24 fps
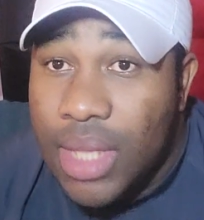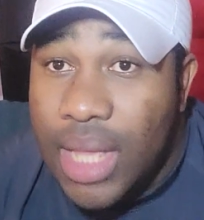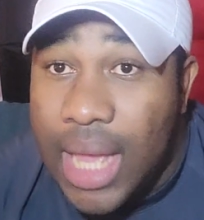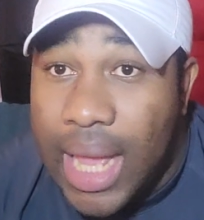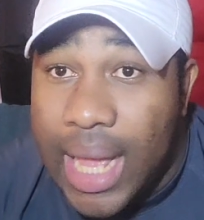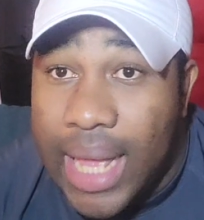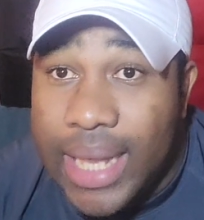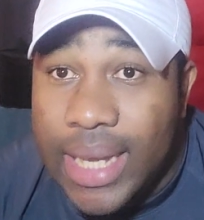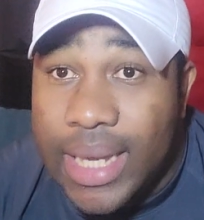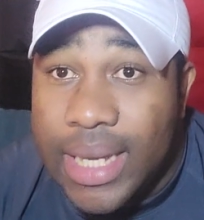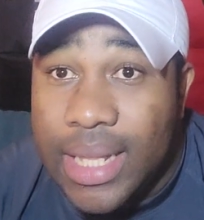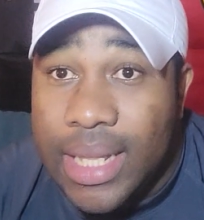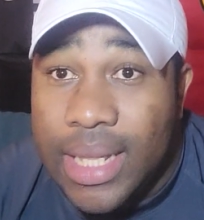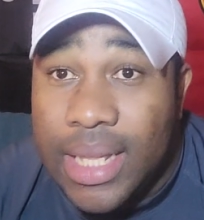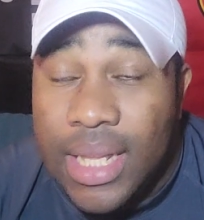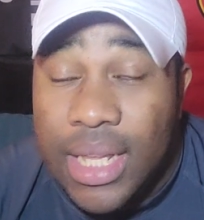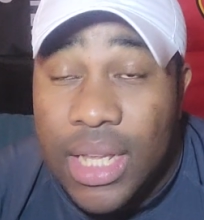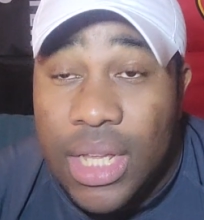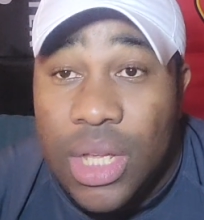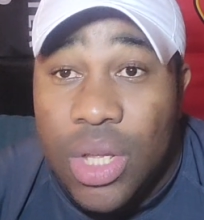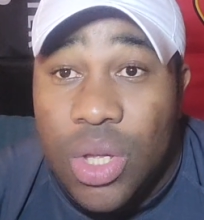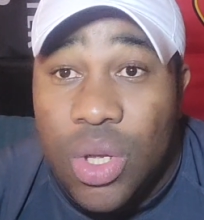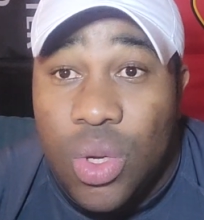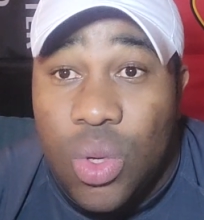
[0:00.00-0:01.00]
and
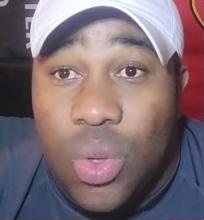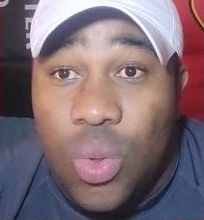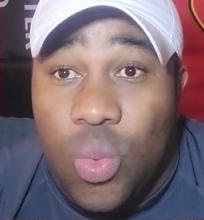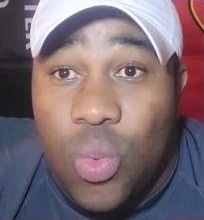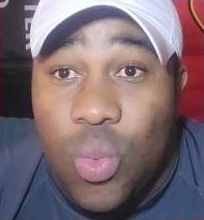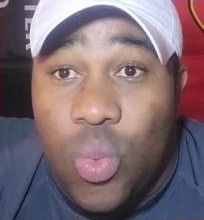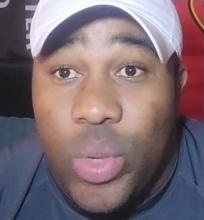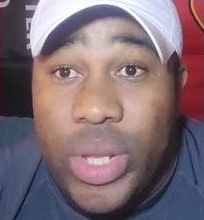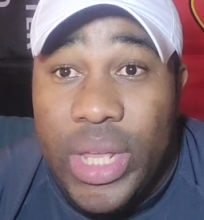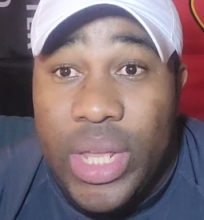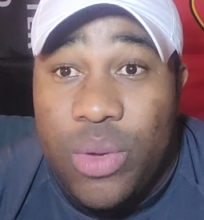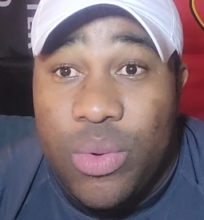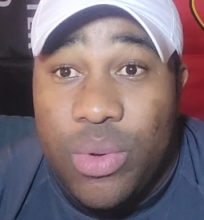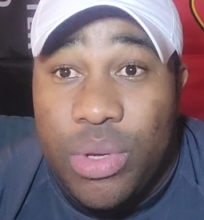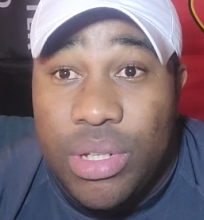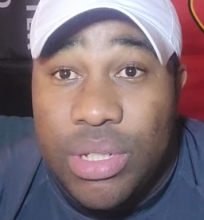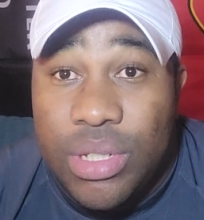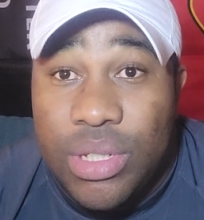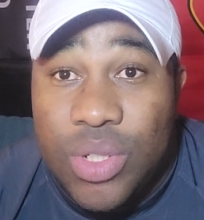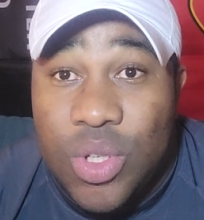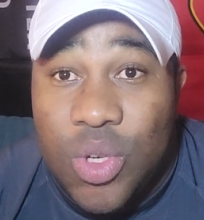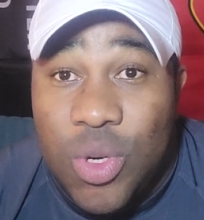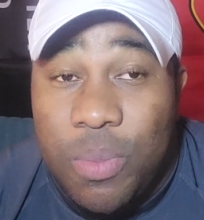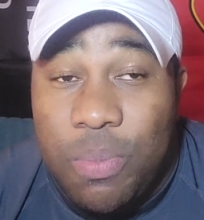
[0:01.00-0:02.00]
we were
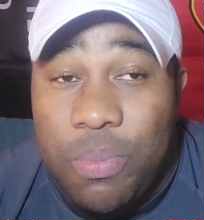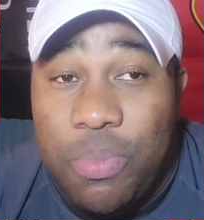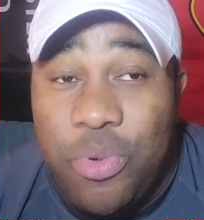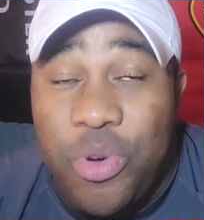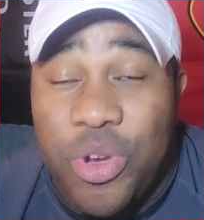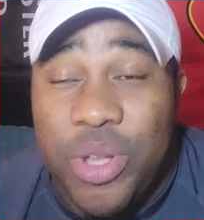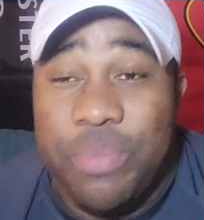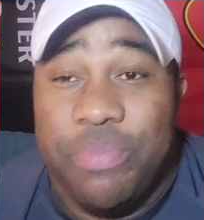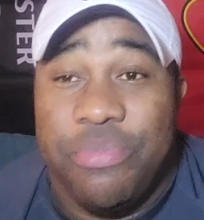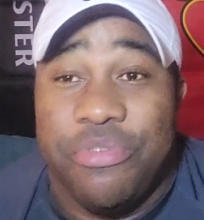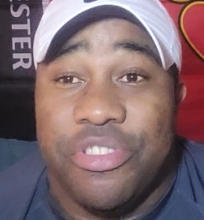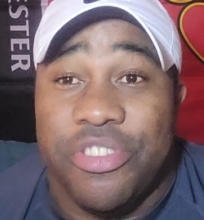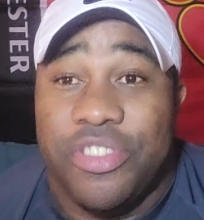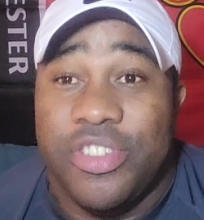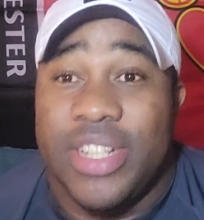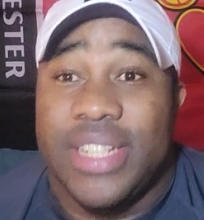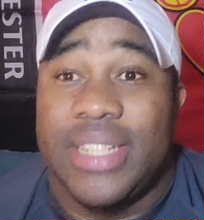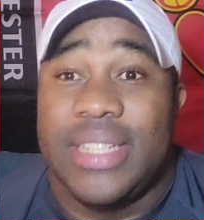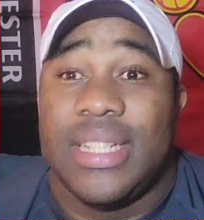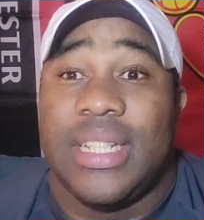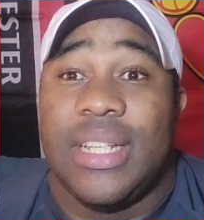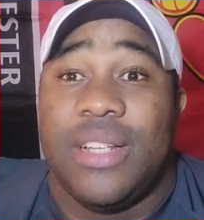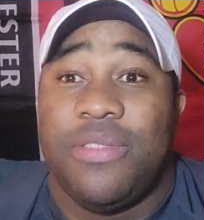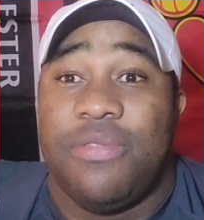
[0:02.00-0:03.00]
so poor in
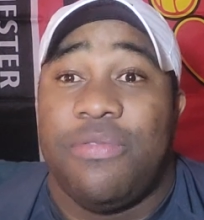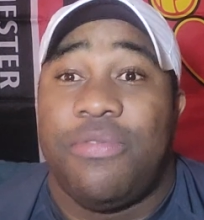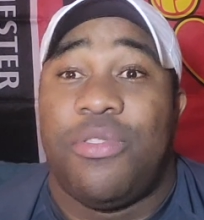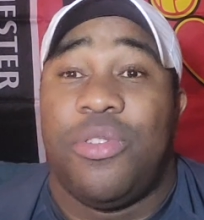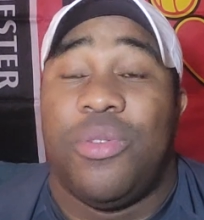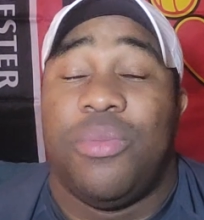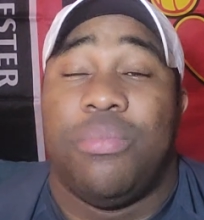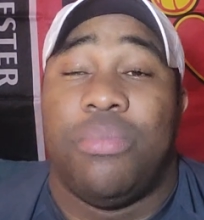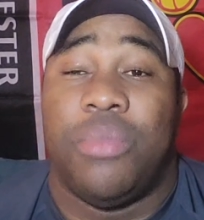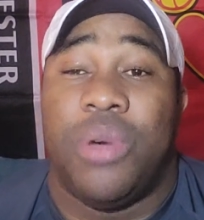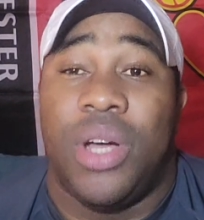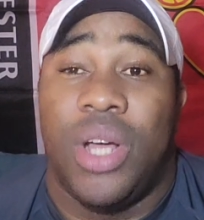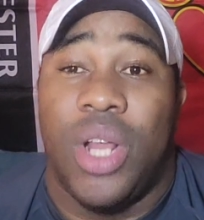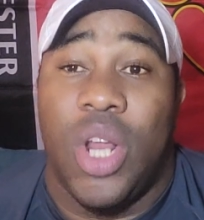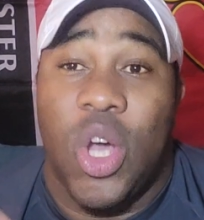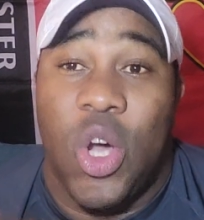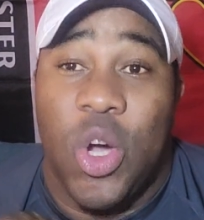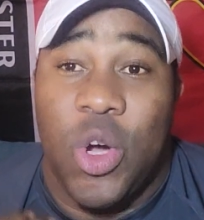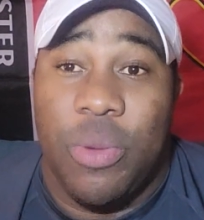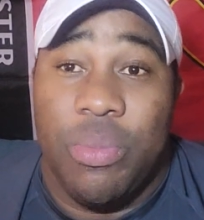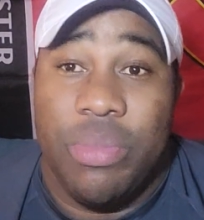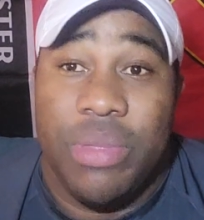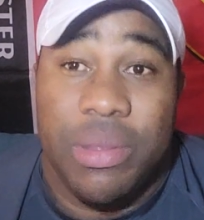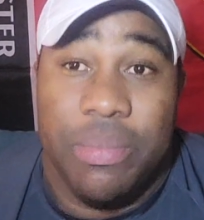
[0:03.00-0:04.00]
progressing the football
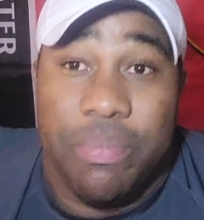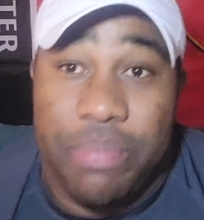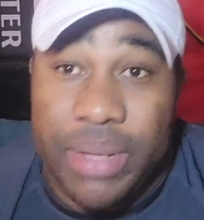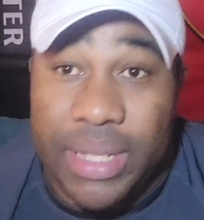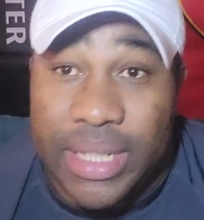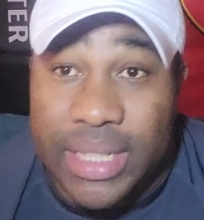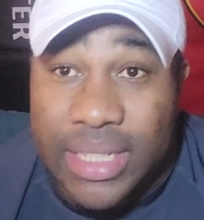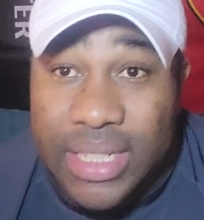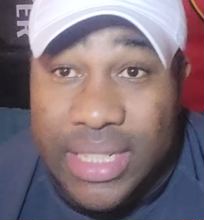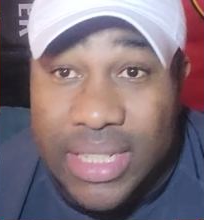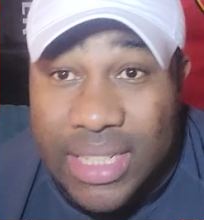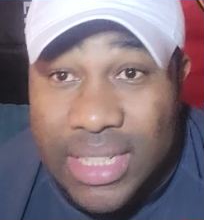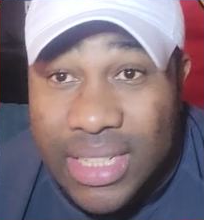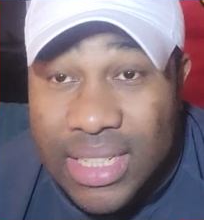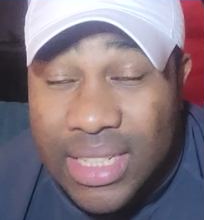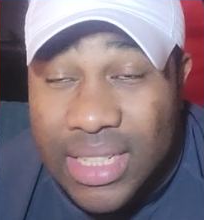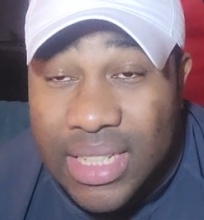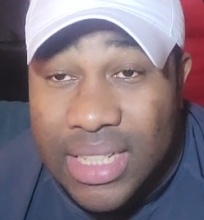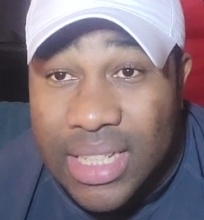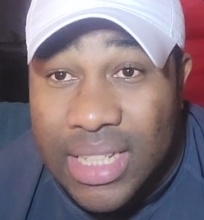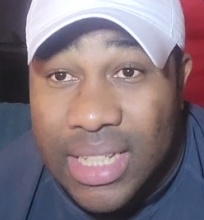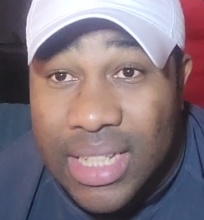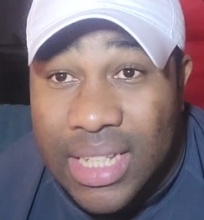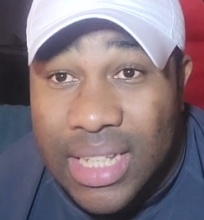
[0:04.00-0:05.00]
up the pitch.
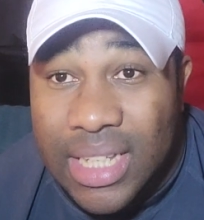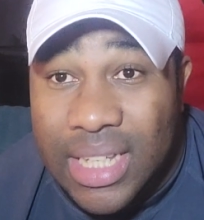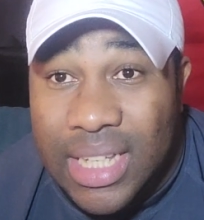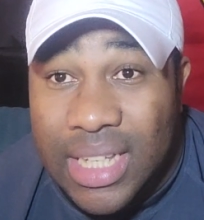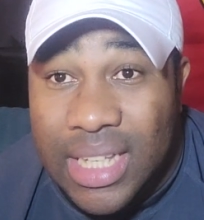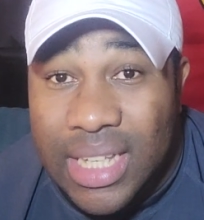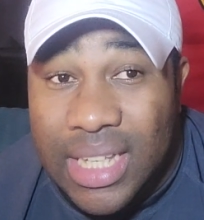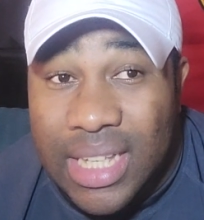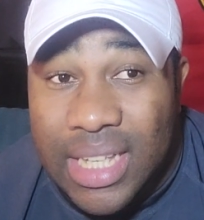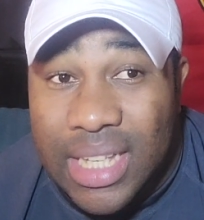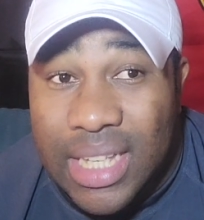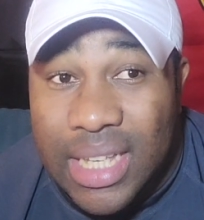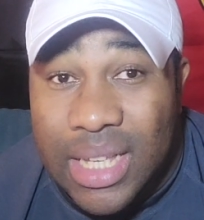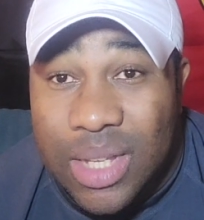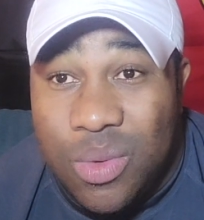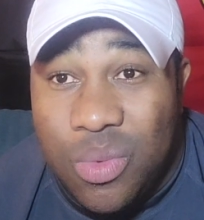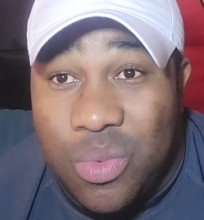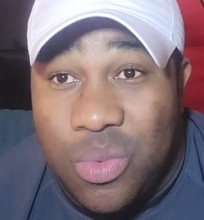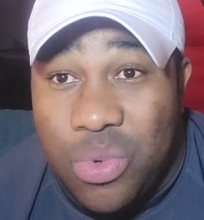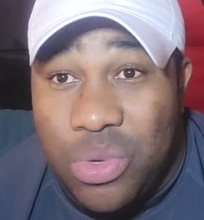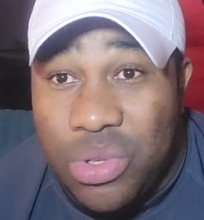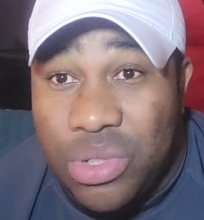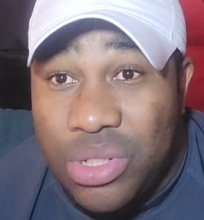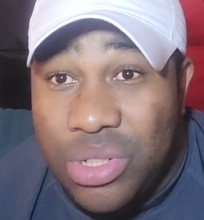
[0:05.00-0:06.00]

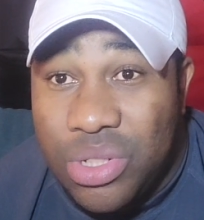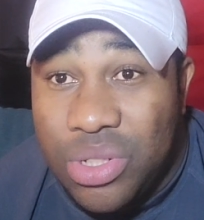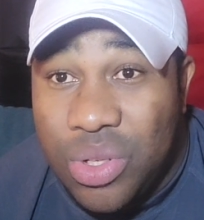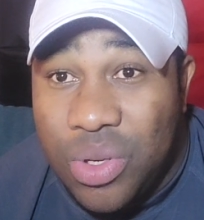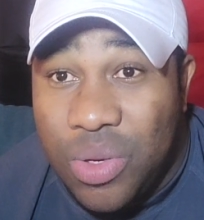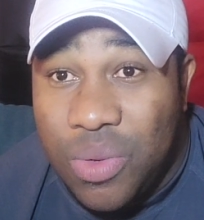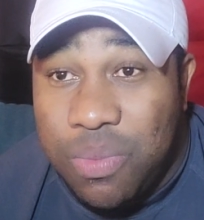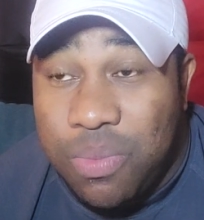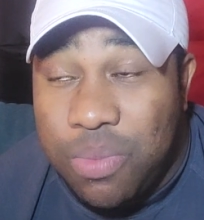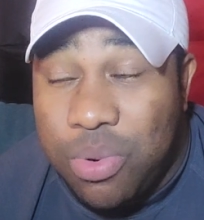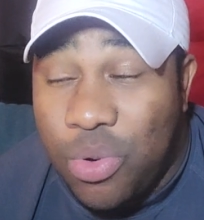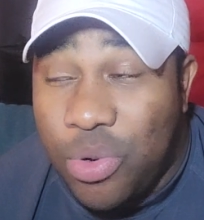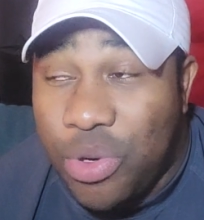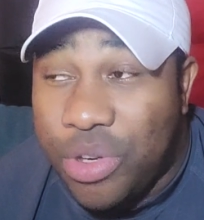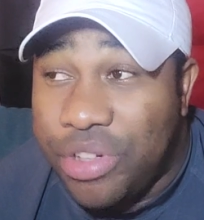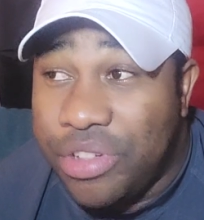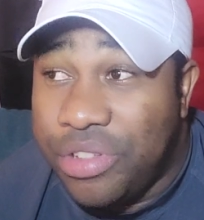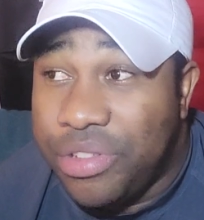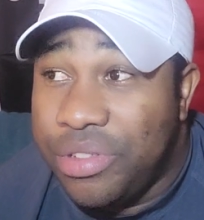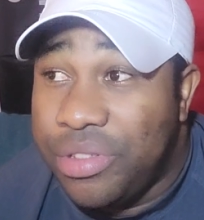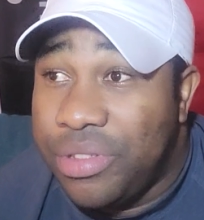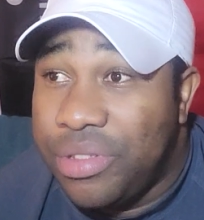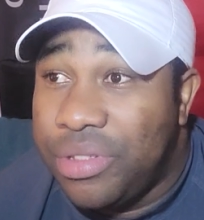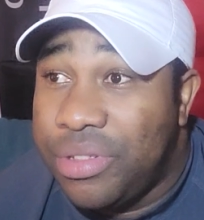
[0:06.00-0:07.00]
We were so
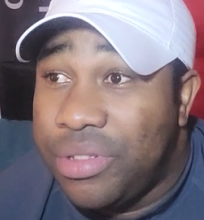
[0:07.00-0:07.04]
poor.